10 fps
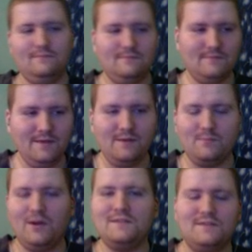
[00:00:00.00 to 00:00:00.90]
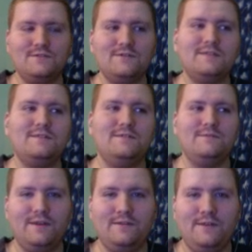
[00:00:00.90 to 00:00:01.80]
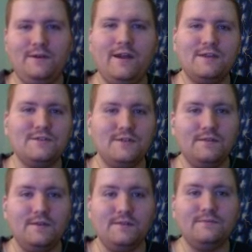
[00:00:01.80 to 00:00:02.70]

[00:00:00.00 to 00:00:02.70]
yeah, pausing strats, they are actually a thing.